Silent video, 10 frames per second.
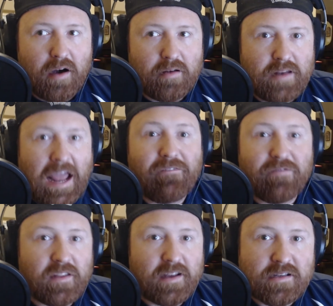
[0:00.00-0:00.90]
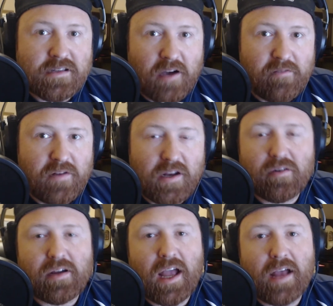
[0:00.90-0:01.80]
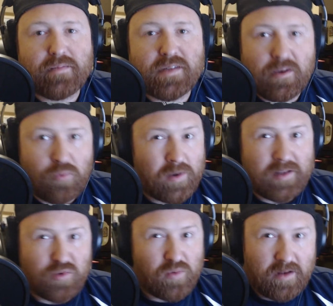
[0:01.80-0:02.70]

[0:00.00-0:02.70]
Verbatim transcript: Netflix of video games, what,